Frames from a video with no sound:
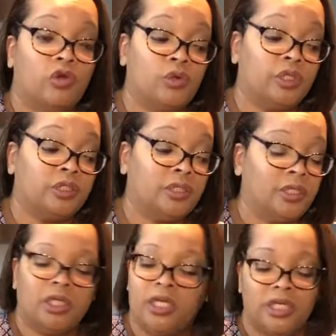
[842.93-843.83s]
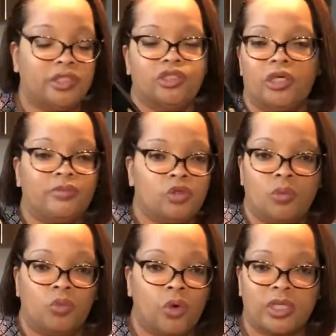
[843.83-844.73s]
growing, it'll
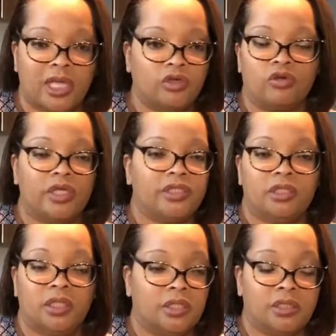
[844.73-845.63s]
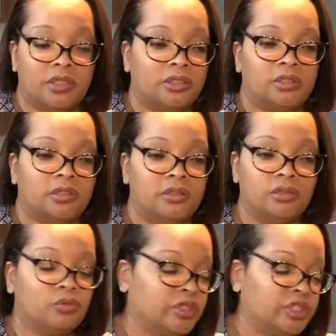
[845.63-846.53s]
absorb water like crazy and then
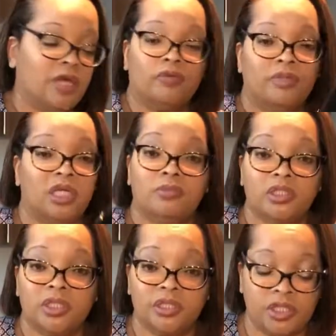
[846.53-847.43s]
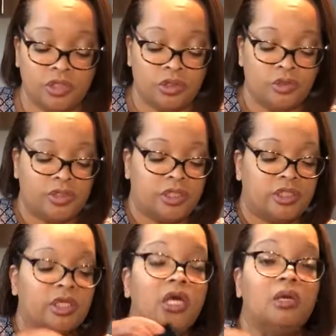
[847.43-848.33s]
you would never be able to continue using
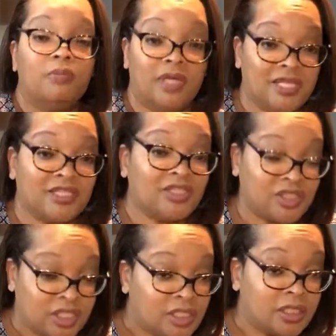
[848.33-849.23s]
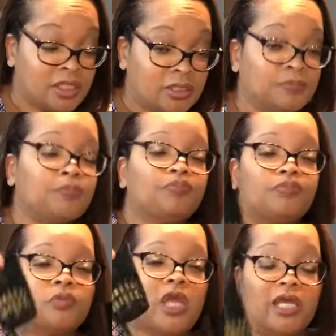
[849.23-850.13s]
this. But as a seedling,
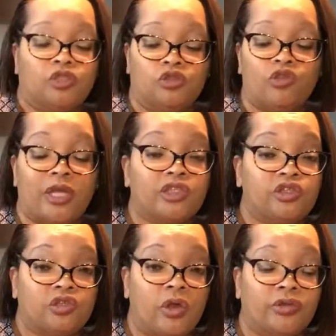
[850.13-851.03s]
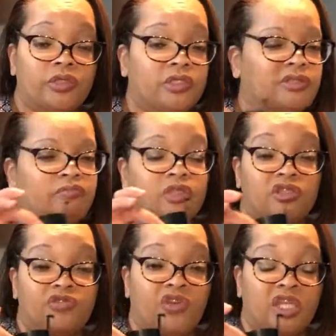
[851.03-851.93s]
as you're trying to start this, this
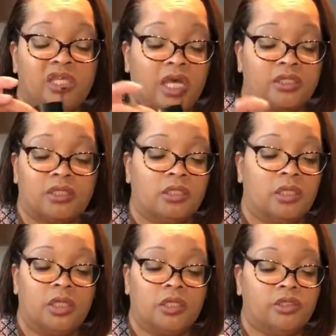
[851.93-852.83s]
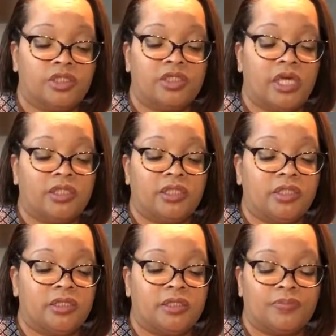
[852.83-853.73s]
is fantastic. You just take
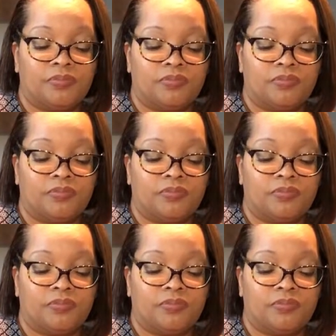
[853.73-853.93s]
this,